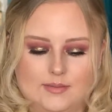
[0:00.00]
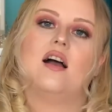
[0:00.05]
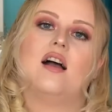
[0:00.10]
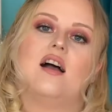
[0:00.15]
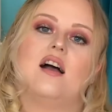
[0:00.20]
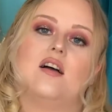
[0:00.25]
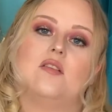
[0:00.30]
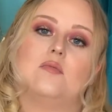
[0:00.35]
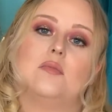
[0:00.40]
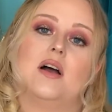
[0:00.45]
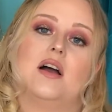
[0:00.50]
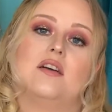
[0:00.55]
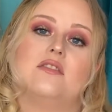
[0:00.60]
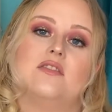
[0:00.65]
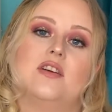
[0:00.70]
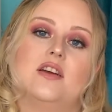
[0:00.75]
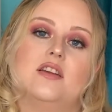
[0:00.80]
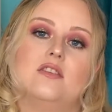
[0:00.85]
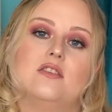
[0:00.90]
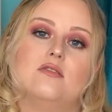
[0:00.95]
My
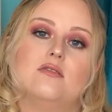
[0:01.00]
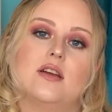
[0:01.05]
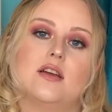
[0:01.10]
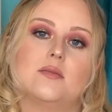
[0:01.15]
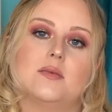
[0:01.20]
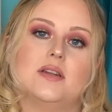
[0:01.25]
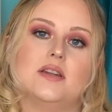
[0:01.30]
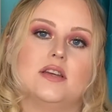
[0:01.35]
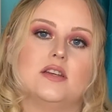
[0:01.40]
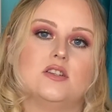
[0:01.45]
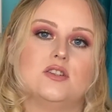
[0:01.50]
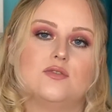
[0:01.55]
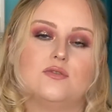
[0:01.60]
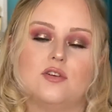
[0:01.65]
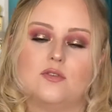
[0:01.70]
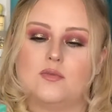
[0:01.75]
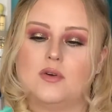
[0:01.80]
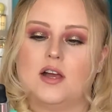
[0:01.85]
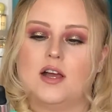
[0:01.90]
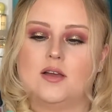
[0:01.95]
final recommendation for
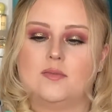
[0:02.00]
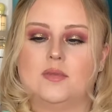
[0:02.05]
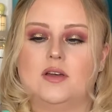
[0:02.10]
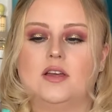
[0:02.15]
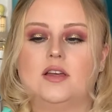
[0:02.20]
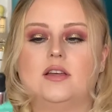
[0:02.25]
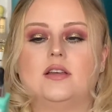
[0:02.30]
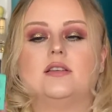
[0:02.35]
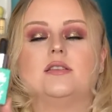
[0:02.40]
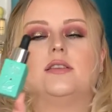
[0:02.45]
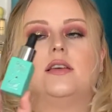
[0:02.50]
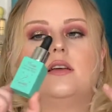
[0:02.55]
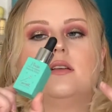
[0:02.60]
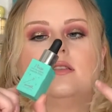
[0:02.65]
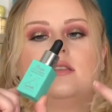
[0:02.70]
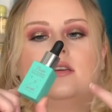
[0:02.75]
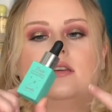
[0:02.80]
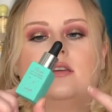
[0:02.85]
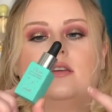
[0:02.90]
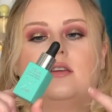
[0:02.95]
primer is
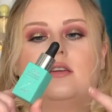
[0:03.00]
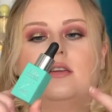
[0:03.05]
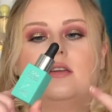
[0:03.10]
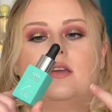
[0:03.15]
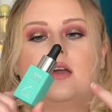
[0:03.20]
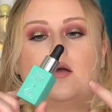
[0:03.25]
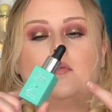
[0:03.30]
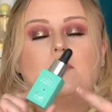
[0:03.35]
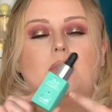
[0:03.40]
the